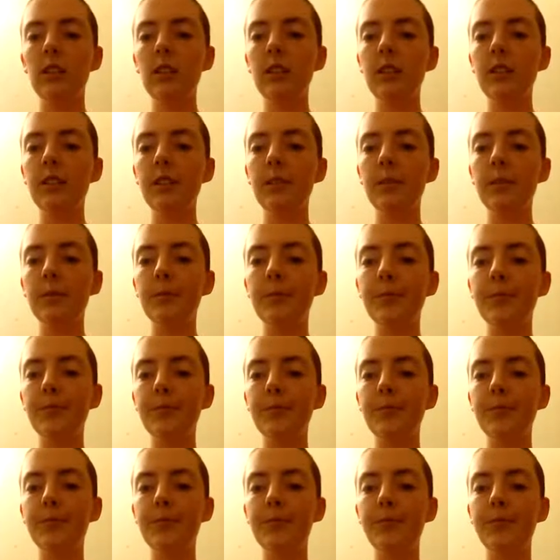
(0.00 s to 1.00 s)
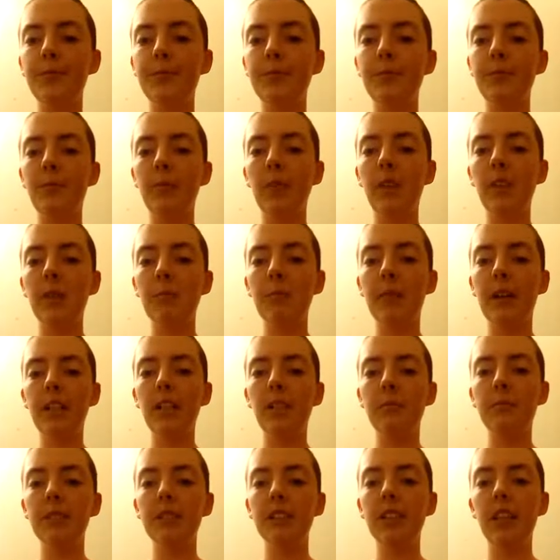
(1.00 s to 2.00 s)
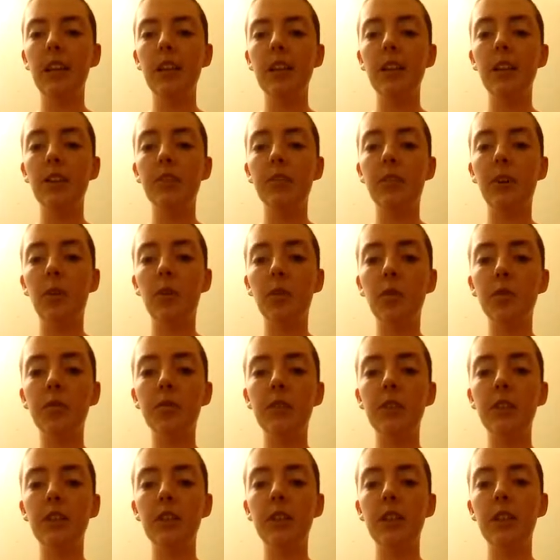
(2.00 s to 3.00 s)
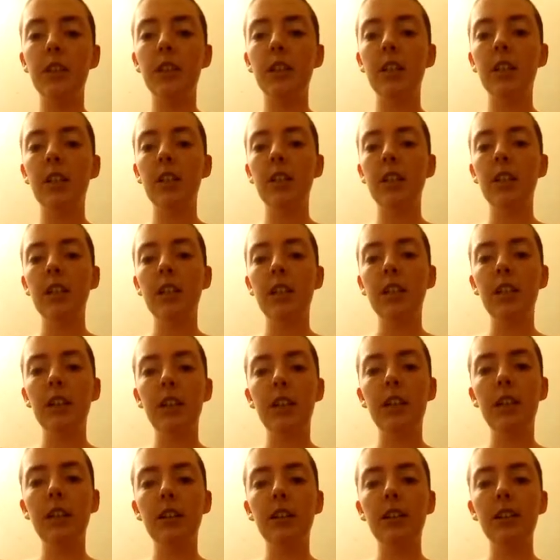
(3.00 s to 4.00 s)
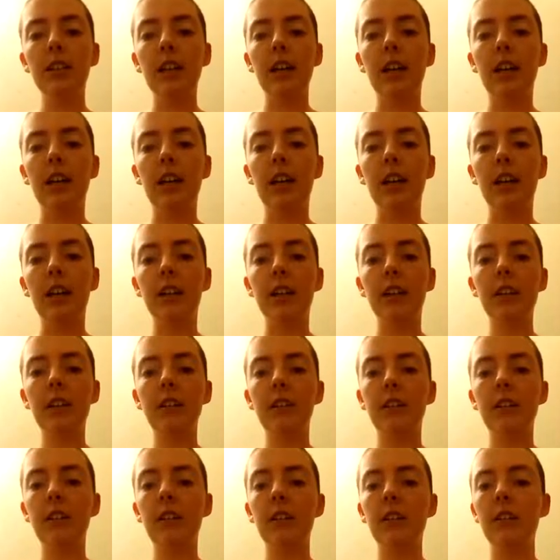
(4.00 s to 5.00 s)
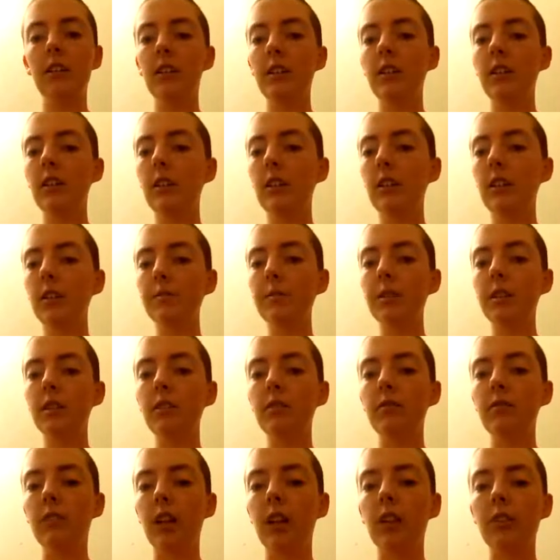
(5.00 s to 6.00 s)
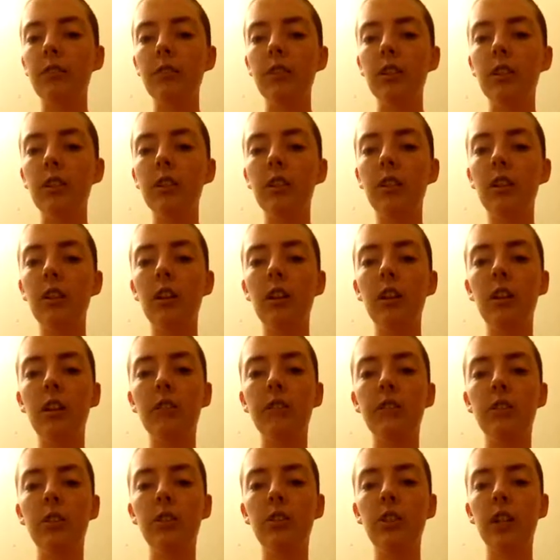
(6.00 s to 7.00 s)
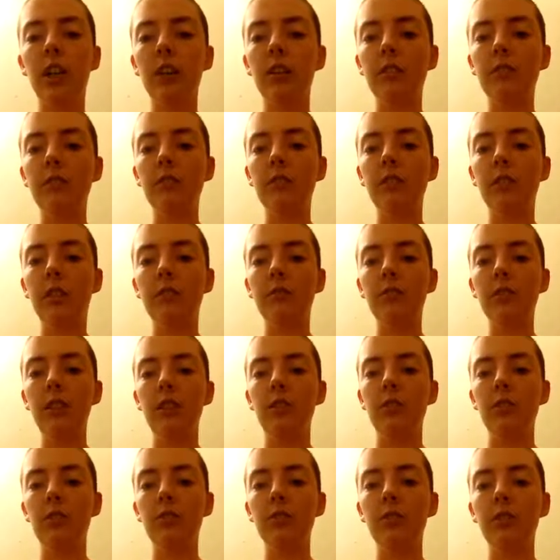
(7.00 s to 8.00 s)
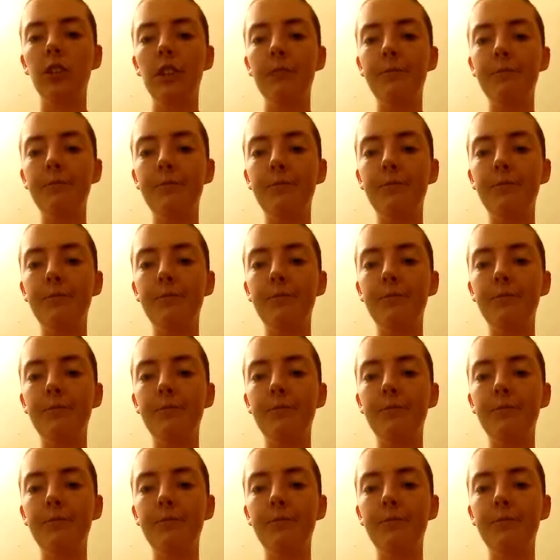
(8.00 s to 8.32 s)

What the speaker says: Hello, my name is Katie Groves, and I am a survivor of the child snuff industry.